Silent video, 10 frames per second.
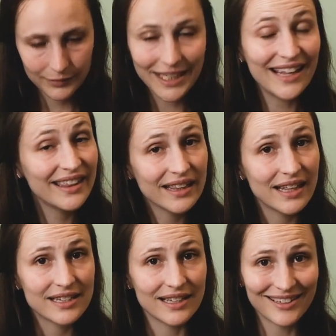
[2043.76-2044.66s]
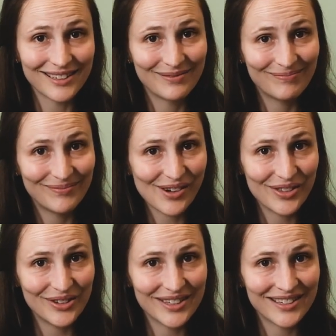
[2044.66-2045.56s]
I think that's it for
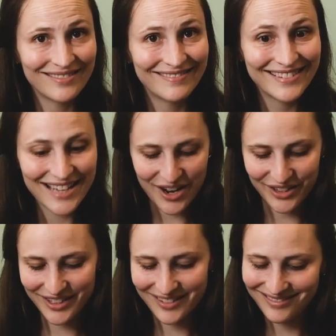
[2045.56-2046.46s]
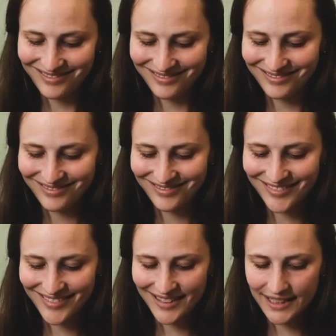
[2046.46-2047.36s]
those socks.
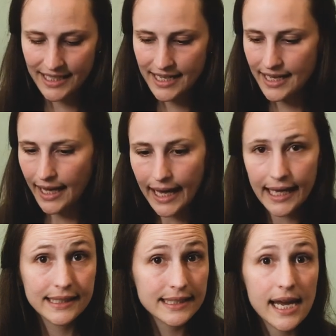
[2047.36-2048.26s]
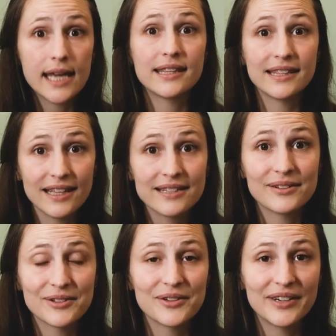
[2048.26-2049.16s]
And I think that's
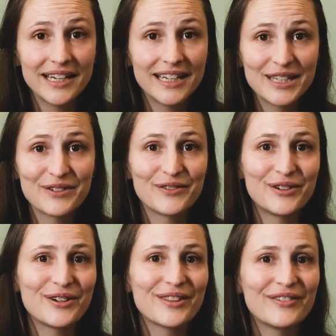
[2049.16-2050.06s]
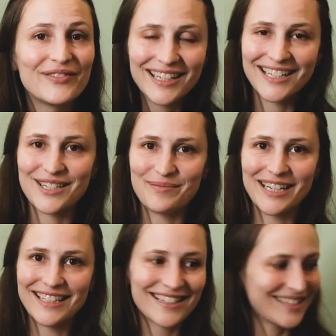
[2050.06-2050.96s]
also it for the finished
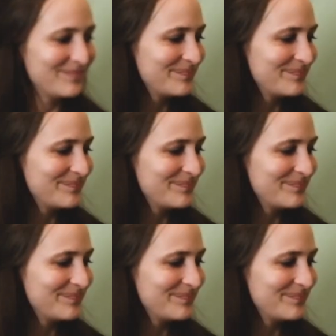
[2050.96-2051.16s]
objects.